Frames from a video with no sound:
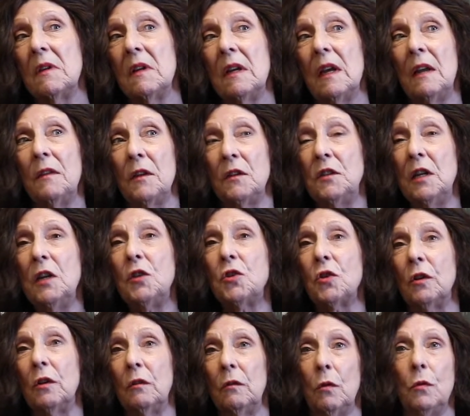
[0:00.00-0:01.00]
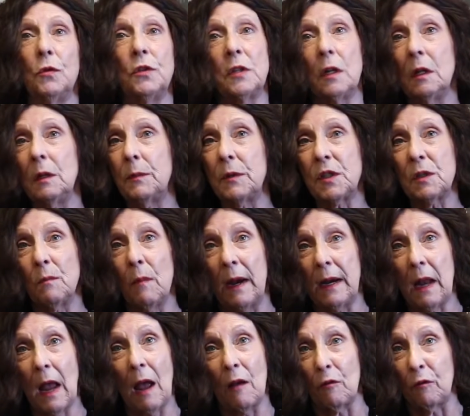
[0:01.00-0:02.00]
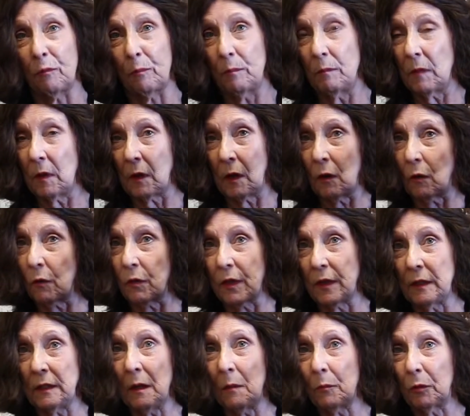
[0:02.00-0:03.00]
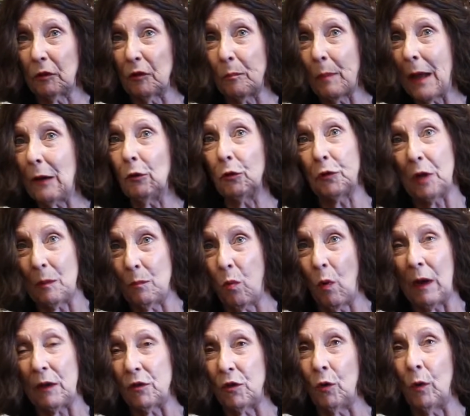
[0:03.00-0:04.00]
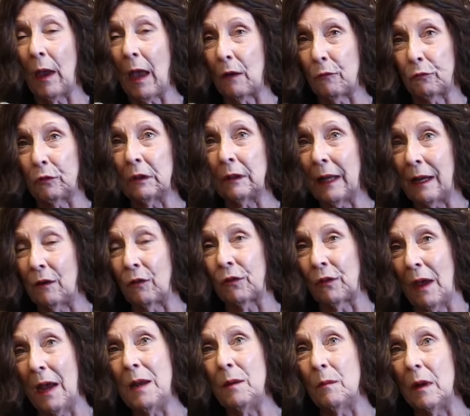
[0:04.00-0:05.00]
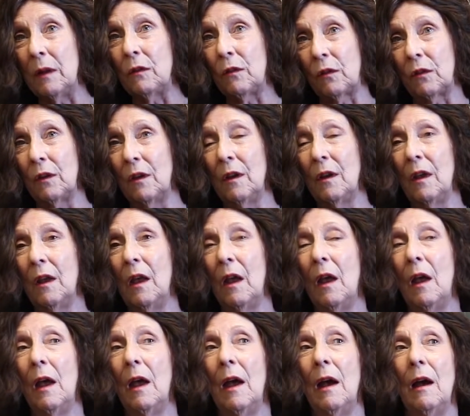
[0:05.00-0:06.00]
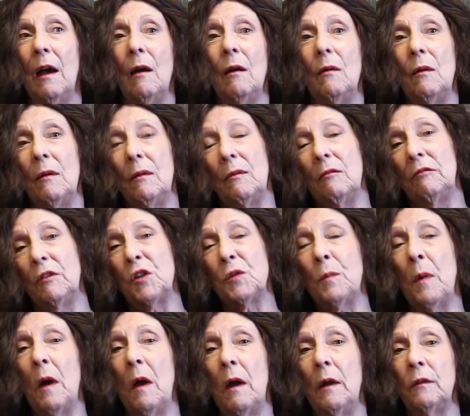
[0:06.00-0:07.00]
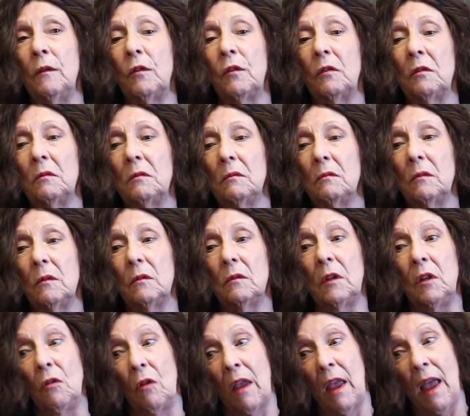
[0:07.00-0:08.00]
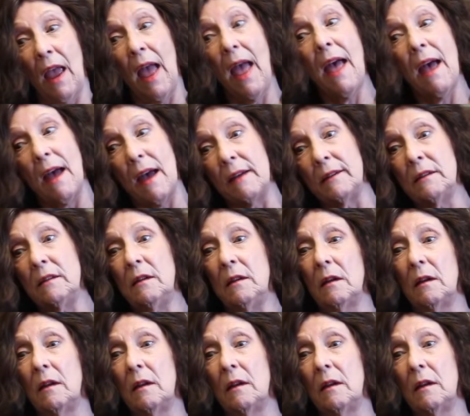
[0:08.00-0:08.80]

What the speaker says: And the teacher, whose syllabus might have, the number of penalty points you get for late assignments, responds, you can.